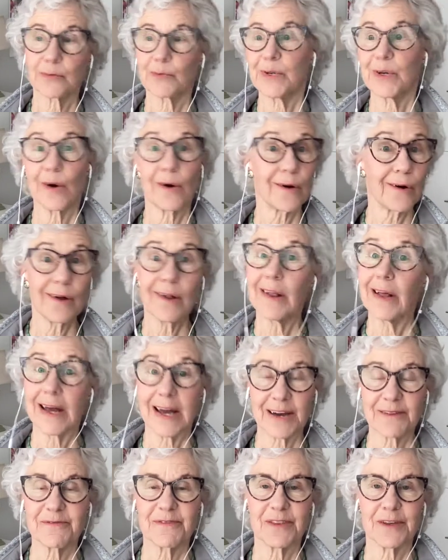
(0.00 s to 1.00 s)
We all
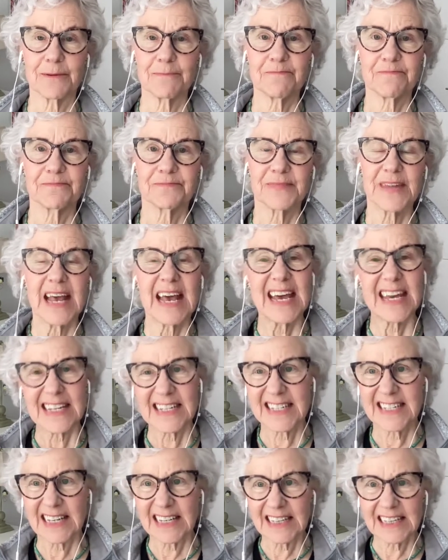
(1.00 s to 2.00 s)
have them.
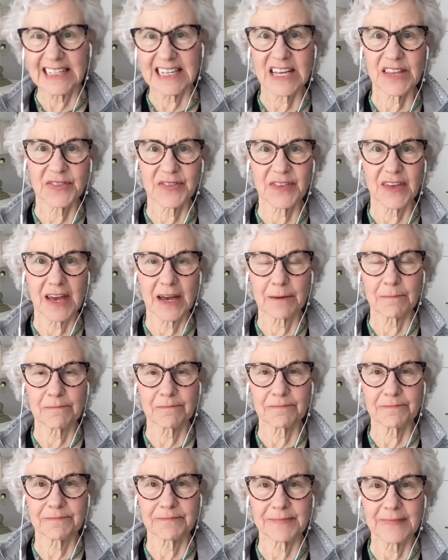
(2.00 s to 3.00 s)
Delete them
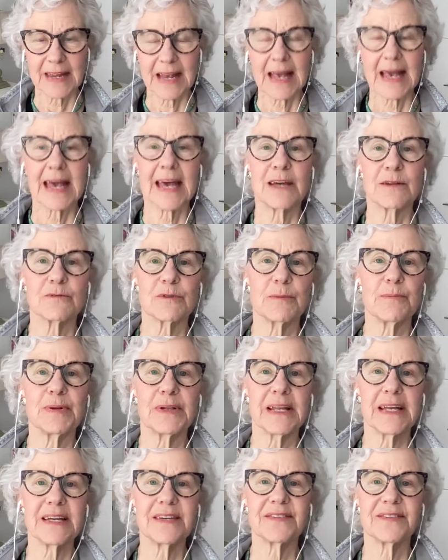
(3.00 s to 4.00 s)
and
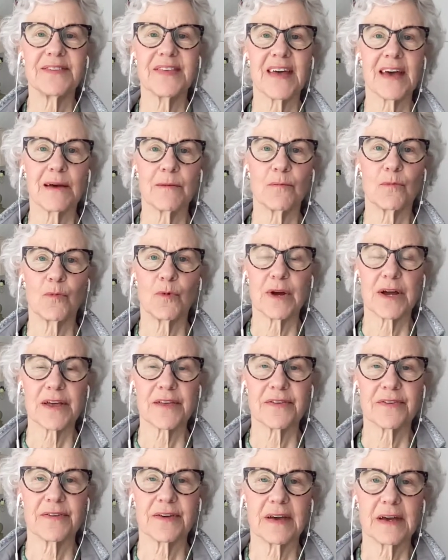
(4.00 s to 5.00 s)
replace them
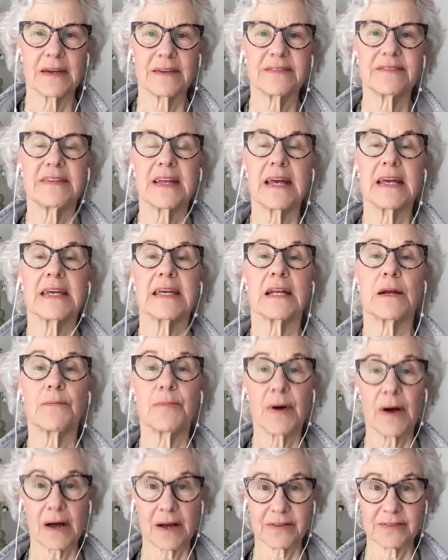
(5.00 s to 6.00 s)
with staying in a
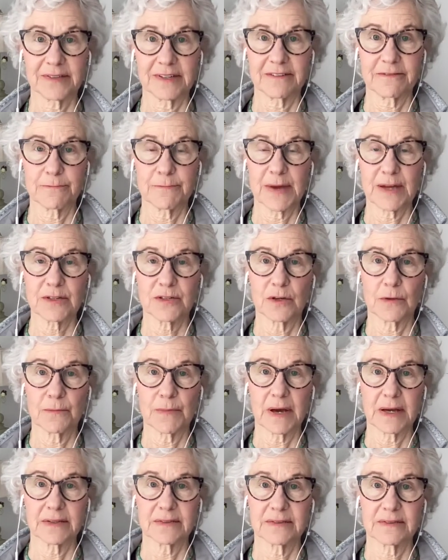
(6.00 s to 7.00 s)
positive mental
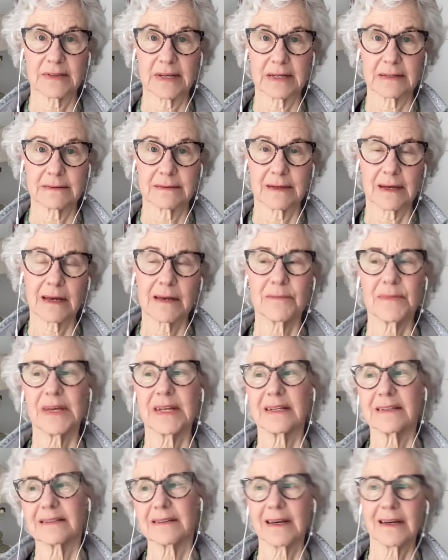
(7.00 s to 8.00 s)
mindset. I mean,
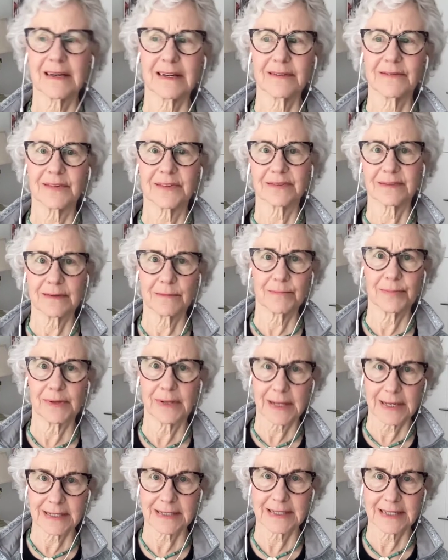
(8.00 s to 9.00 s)
it's kind of a simple
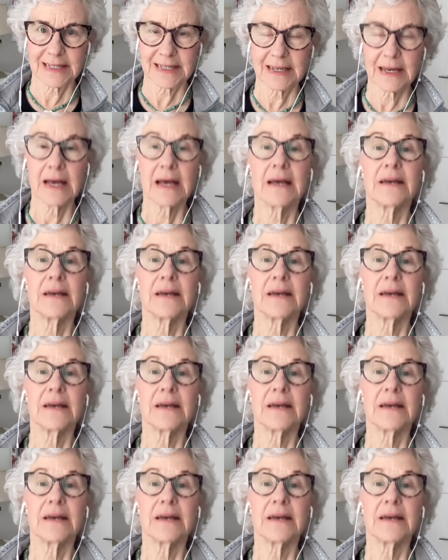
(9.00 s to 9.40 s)
idea.